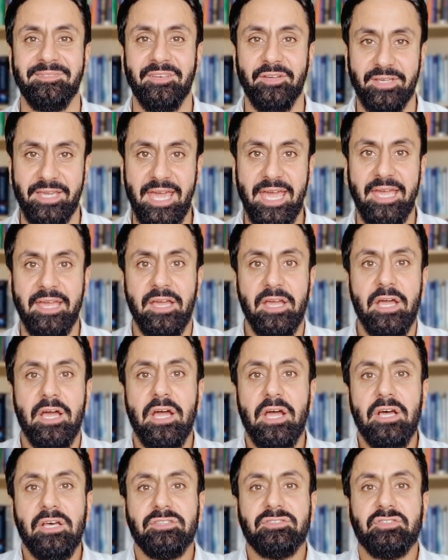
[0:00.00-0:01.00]
Okay?
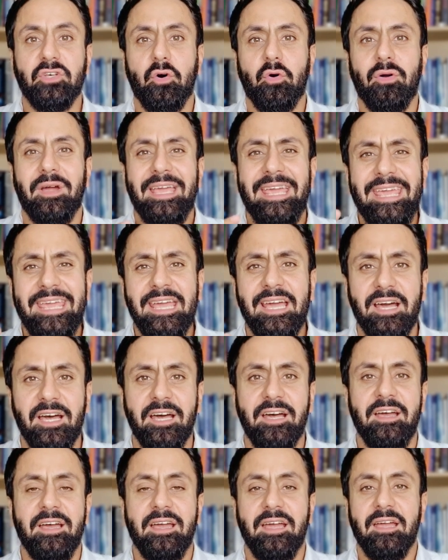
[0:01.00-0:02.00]
So
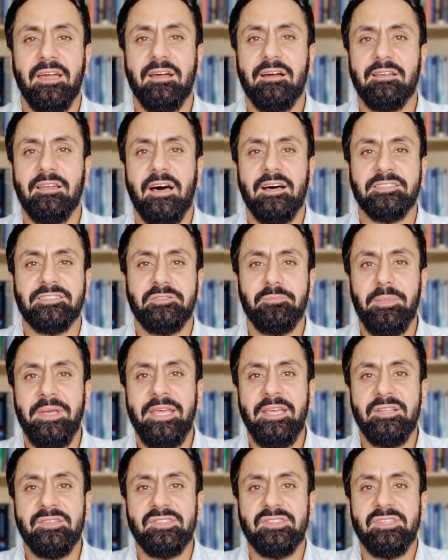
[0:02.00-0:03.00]
here, ikhlas
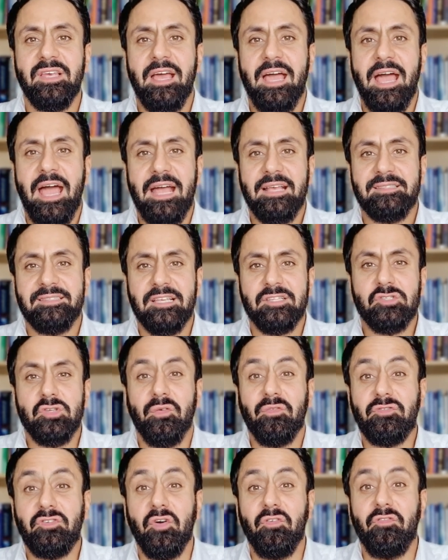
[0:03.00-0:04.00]
means a sense
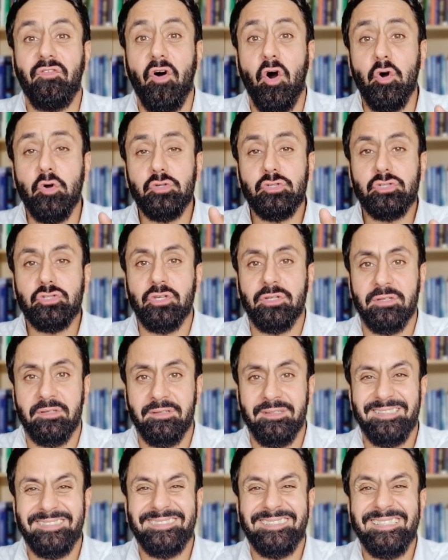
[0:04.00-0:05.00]
of
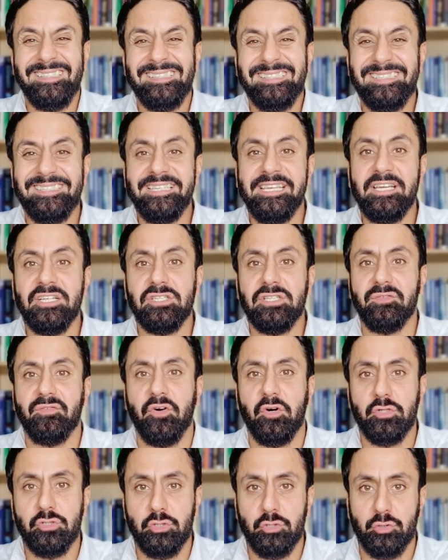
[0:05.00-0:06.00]
devotion, sincere
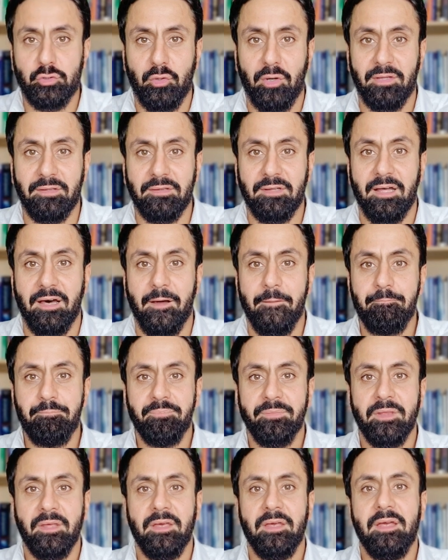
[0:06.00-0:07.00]
devotion to Allah.
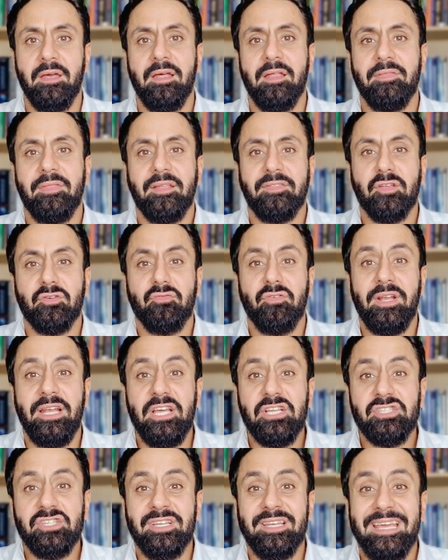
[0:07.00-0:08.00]
That the
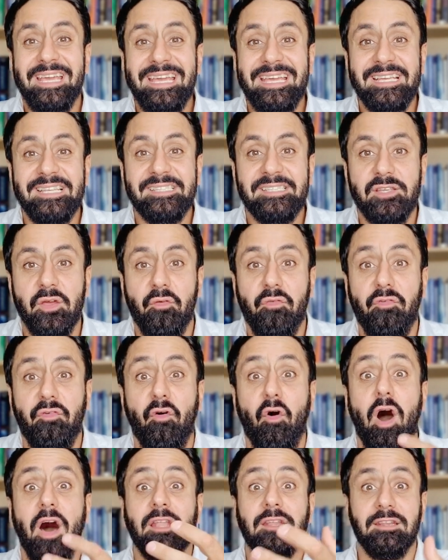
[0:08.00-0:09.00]
religion is
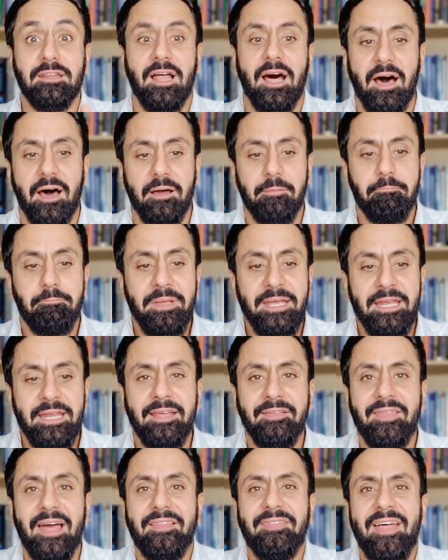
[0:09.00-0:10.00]
for Allah,
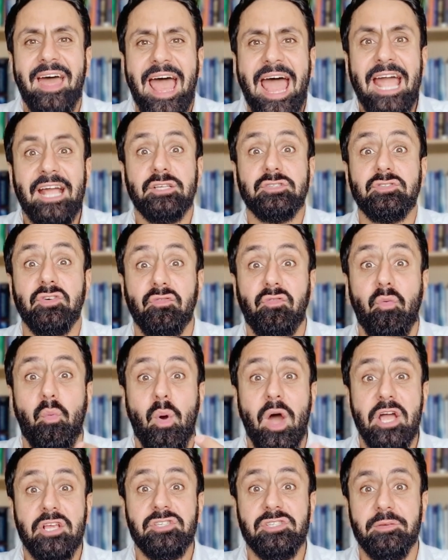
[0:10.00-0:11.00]
meaning that the acts of
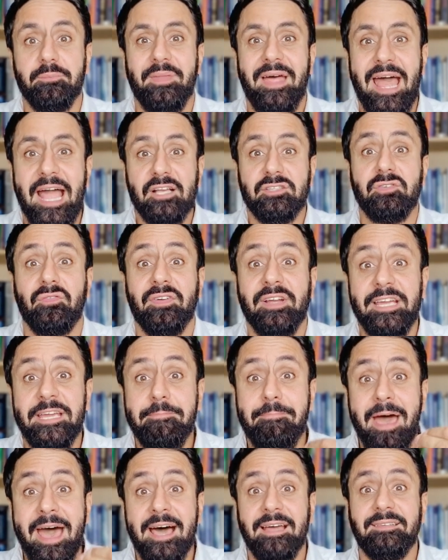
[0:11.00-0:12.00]
worship, the acts of
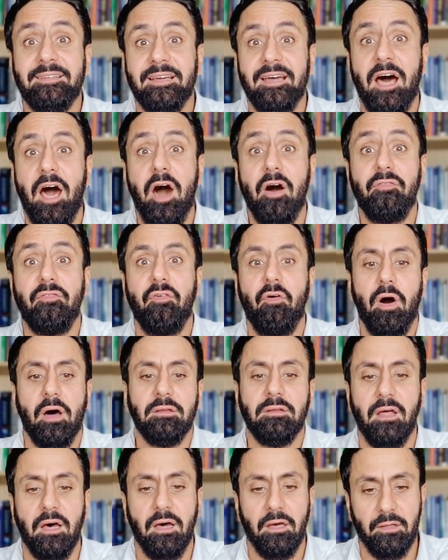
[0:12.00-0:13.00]
ibadah are for
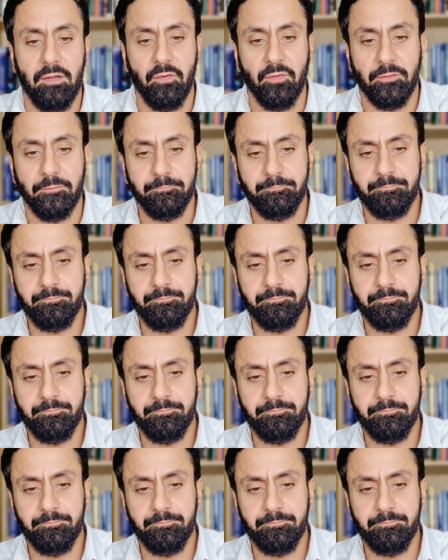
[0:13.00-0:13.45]
Allah alone.